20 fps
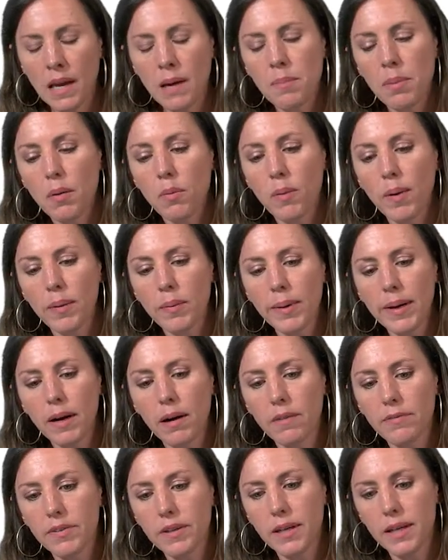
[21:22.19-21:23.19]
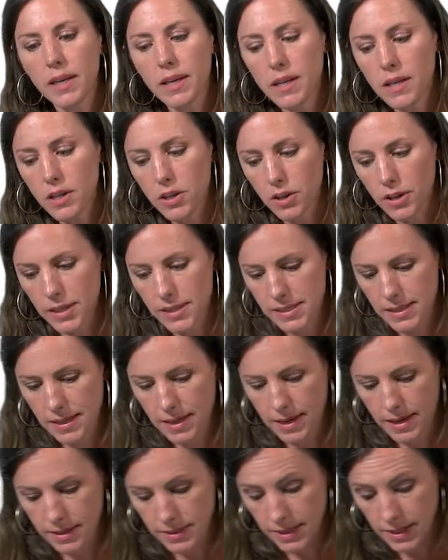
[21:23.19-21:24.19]
But what we often hear is
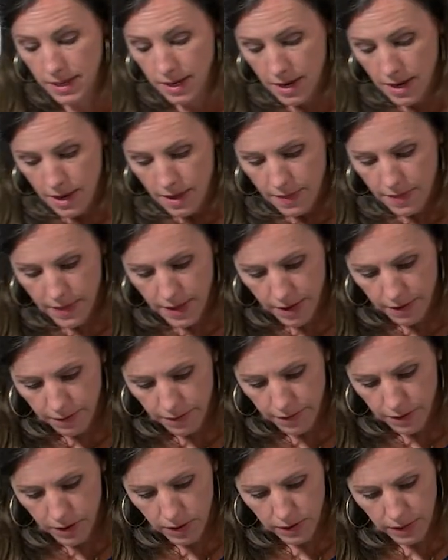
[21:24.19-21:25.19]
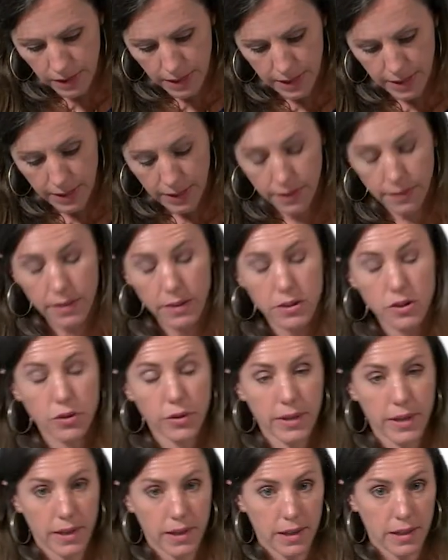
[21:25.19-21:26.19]
that they feel like the
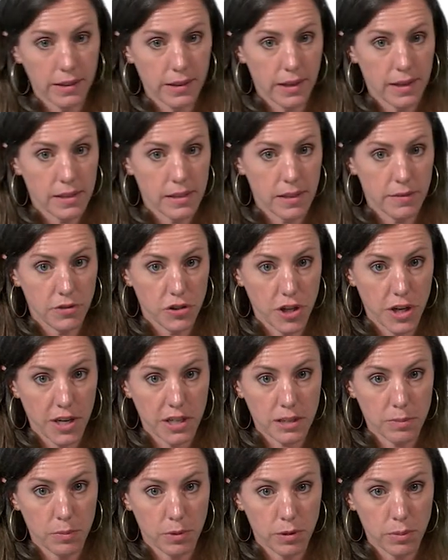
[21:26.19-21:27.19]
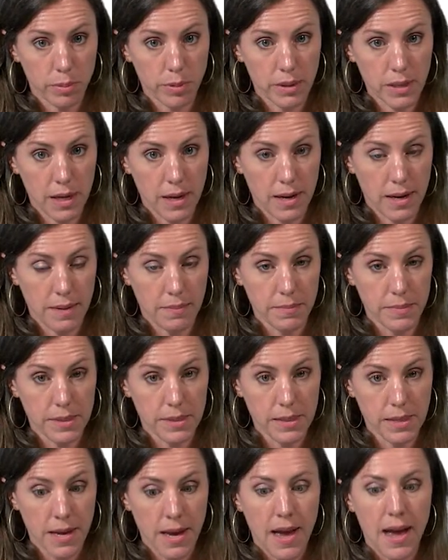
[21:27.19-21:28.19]
screening guidelines have changed multiple
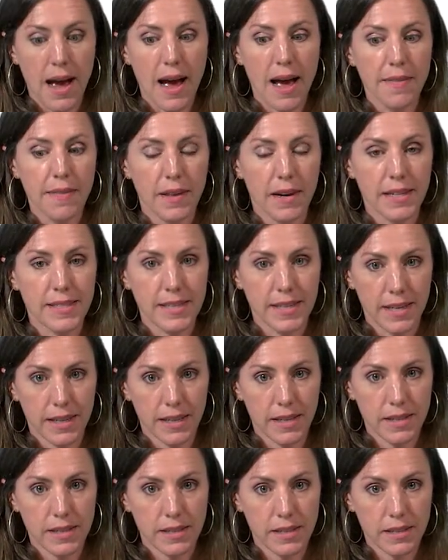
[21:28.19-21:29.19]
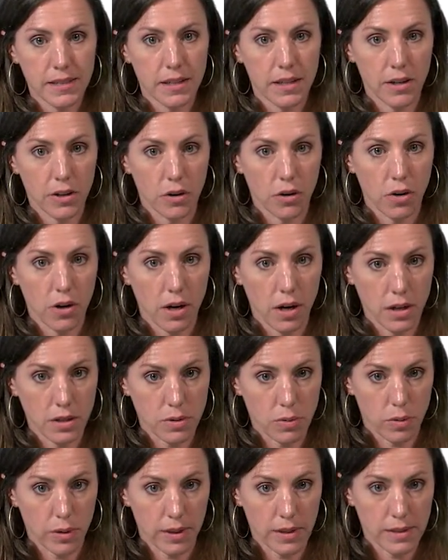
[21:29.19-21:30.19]
times and that it's inconsistent across
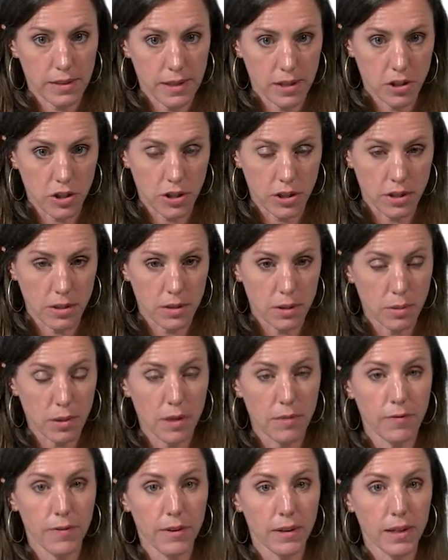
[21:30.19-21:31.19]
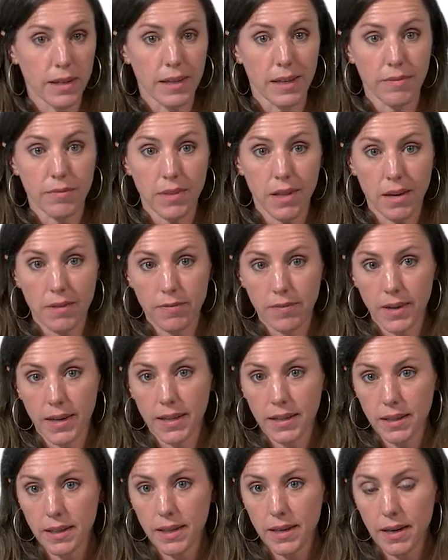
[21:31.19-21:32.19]
organizations. So they feel like if they
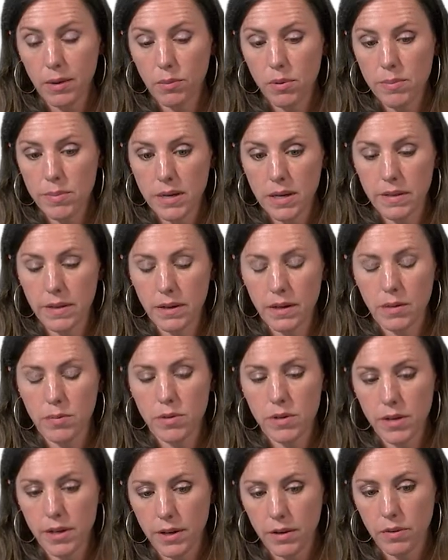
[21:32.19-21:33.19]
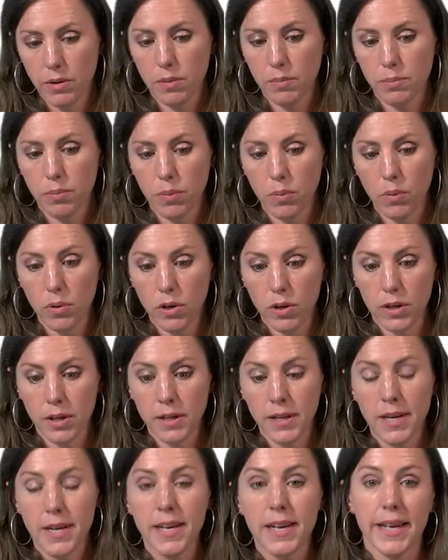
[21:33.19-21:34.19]
finally get women in the community on
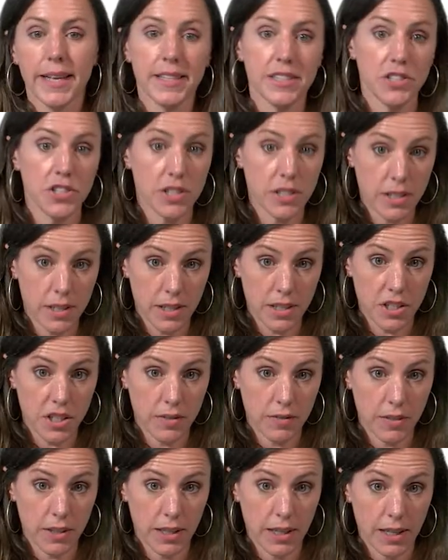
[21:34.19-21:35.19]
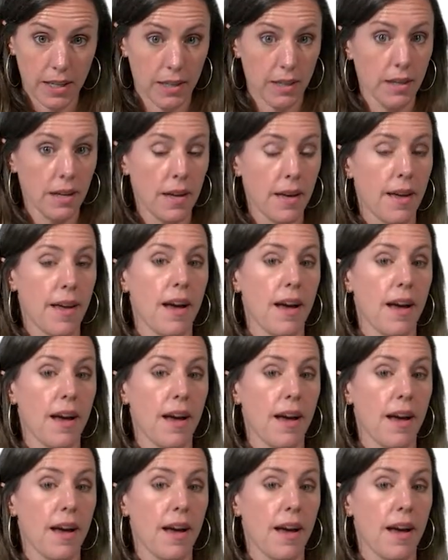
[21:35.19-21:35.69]
board, it's just going to shift again.